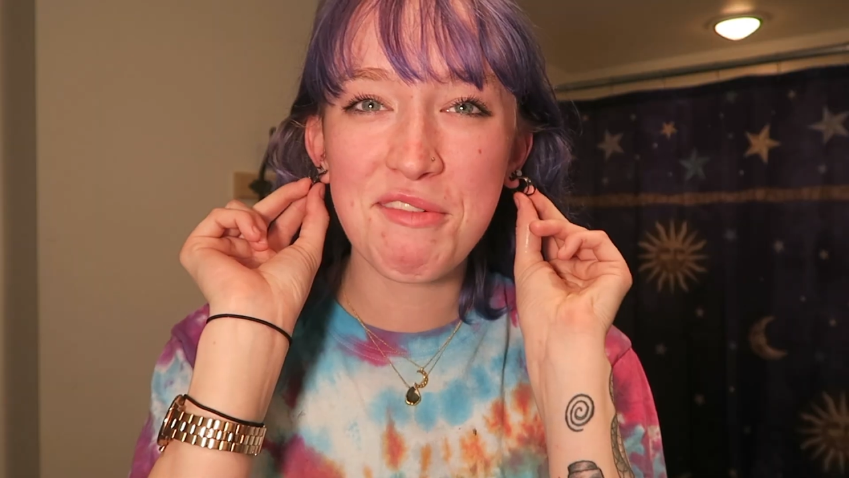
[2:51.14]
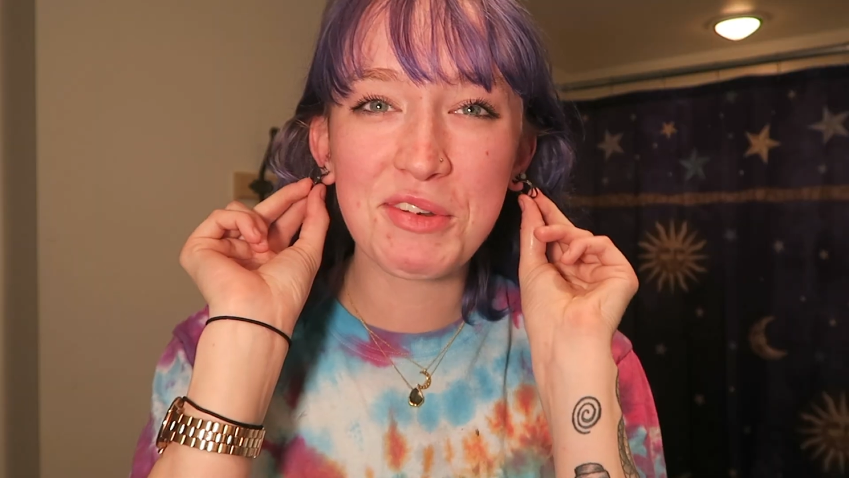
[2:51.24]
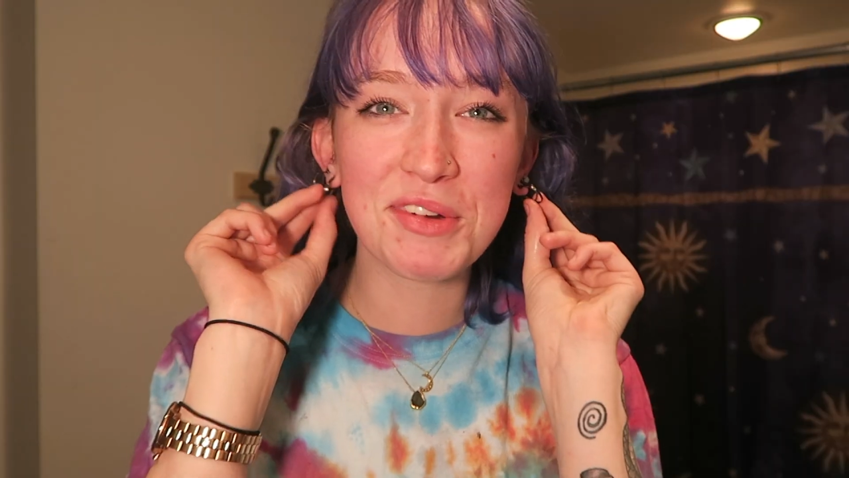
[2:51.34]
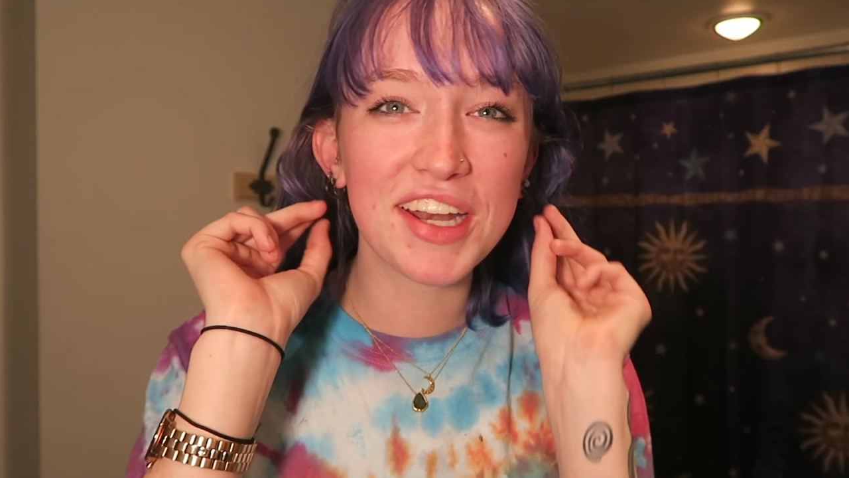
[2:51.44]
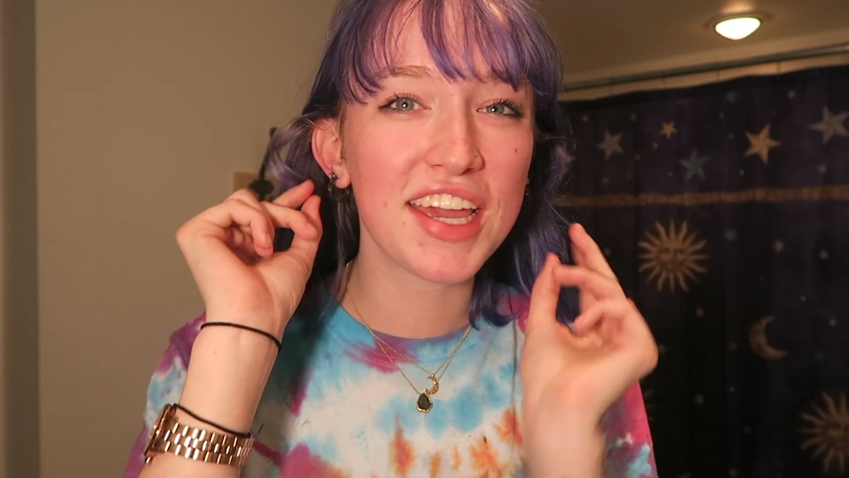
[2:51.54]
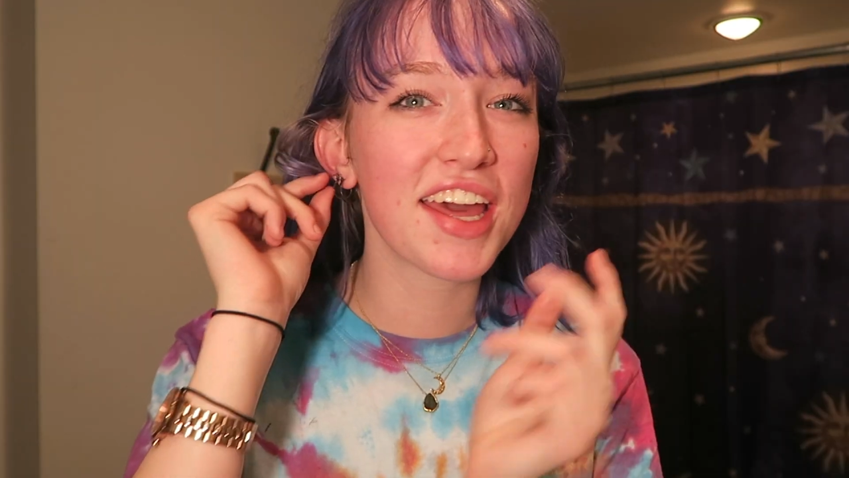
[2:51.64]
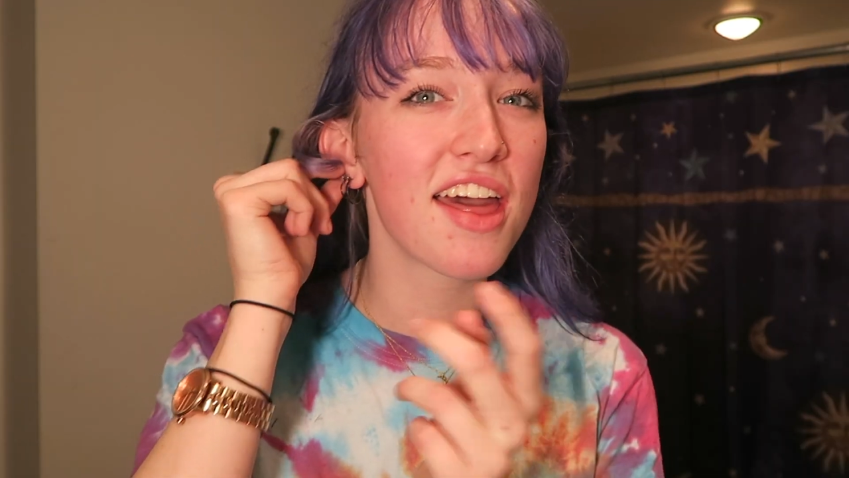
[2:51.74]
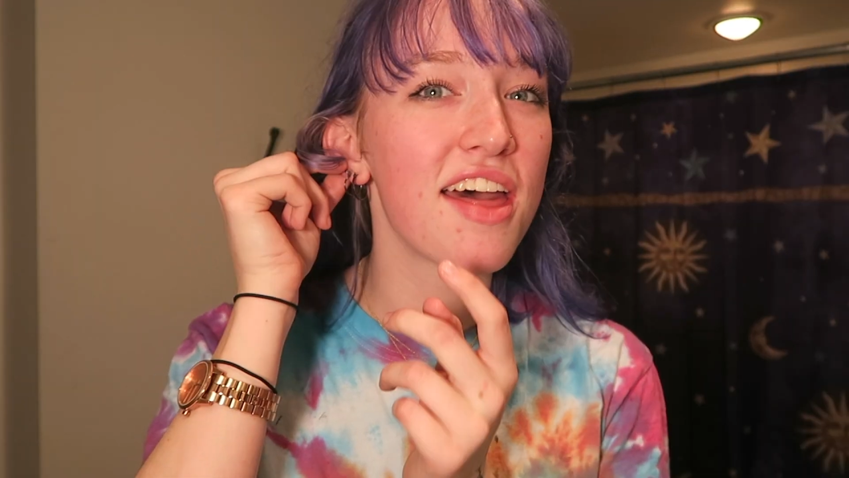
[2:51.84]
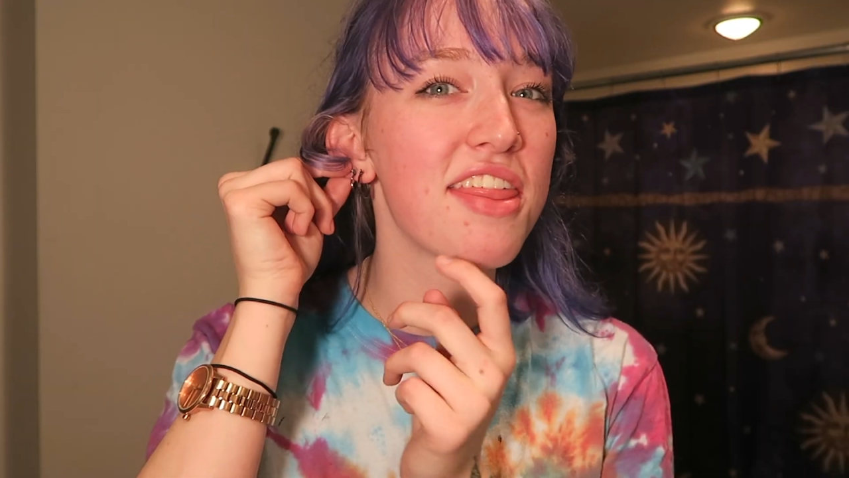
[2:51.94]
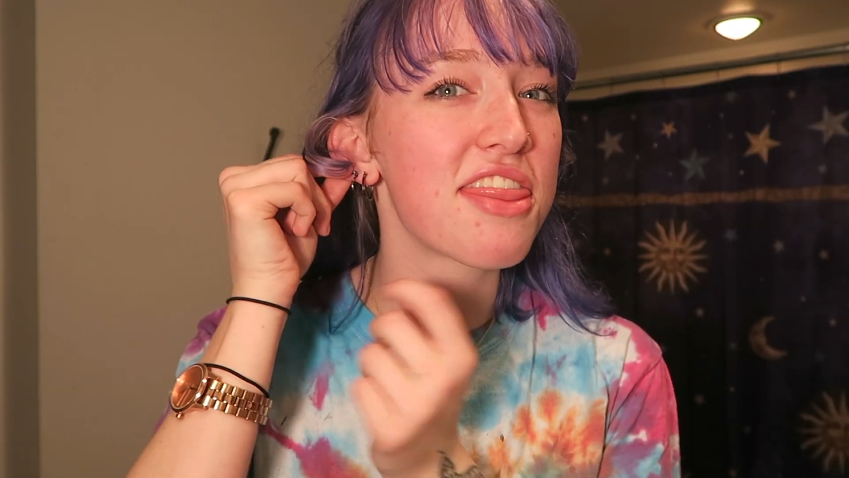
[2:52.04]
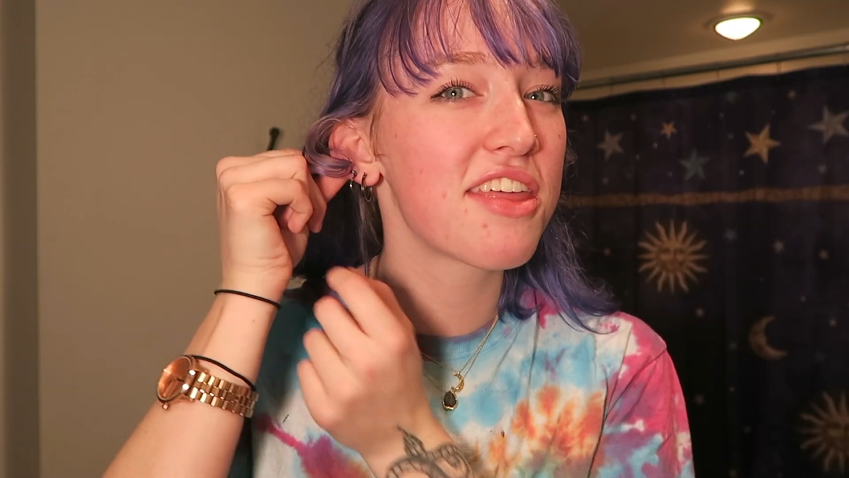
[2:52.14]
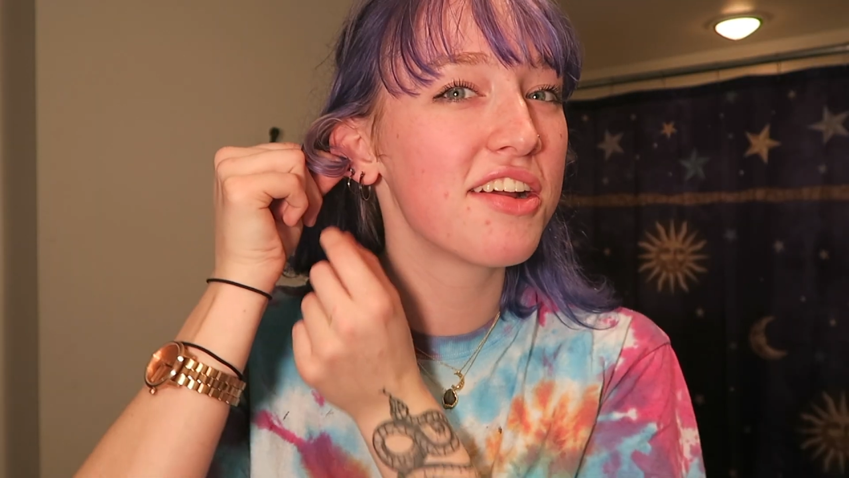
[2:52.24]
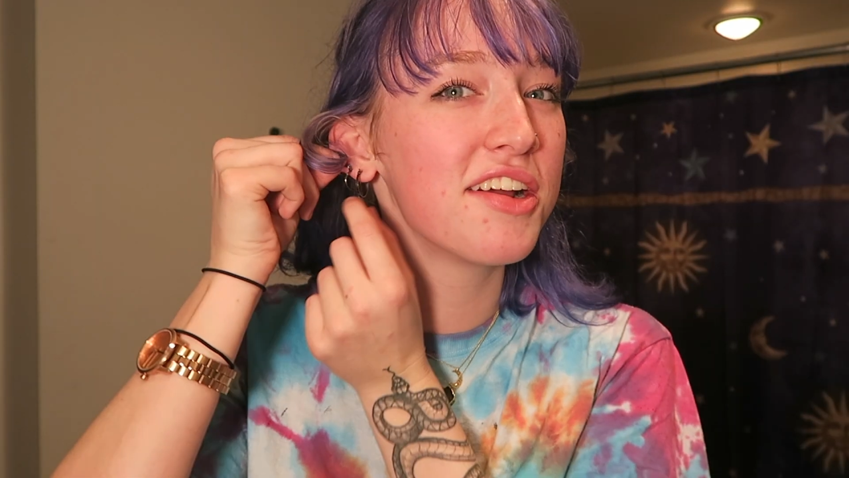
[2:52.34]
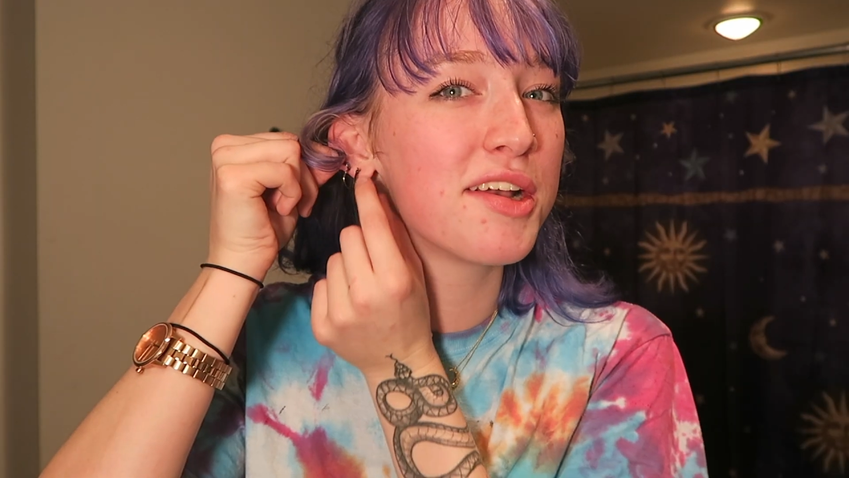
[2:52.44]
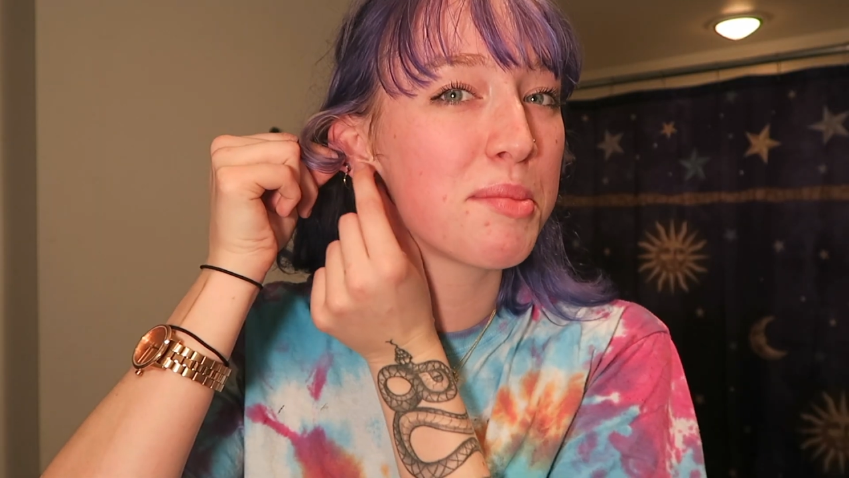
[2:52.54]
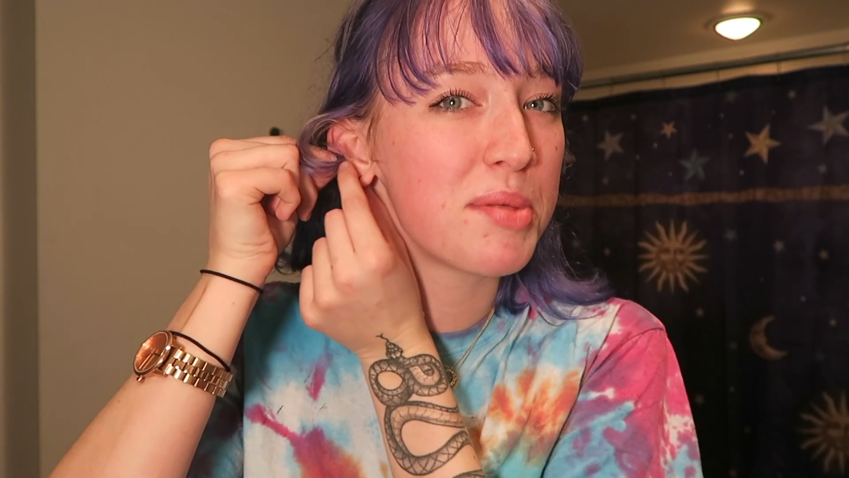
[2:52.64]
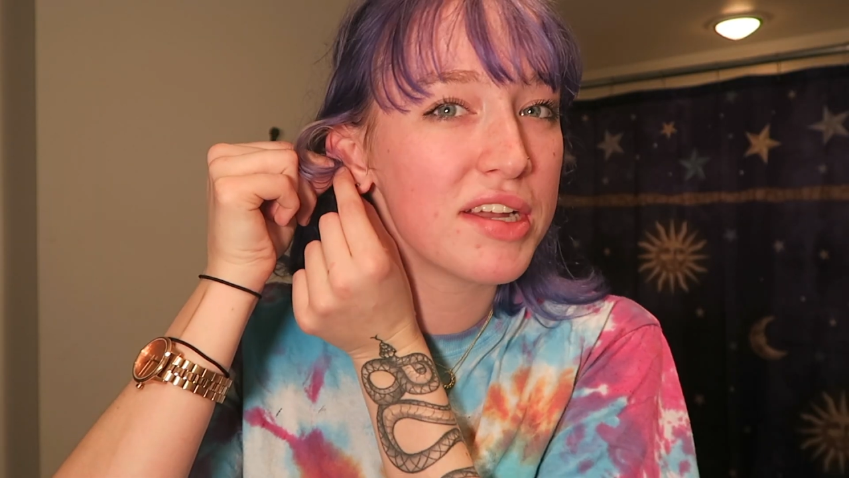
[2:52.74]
I've been wanting a third